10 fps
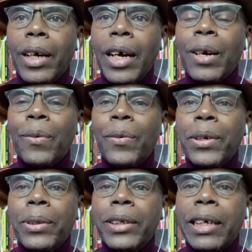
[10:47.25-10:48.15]
I
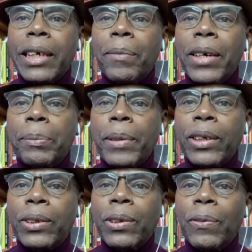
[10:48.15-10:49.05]
agree with some
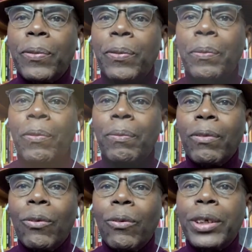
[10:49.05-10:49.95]
aspects of
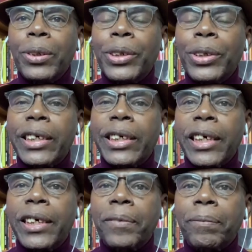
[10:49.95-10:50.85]
what you just said.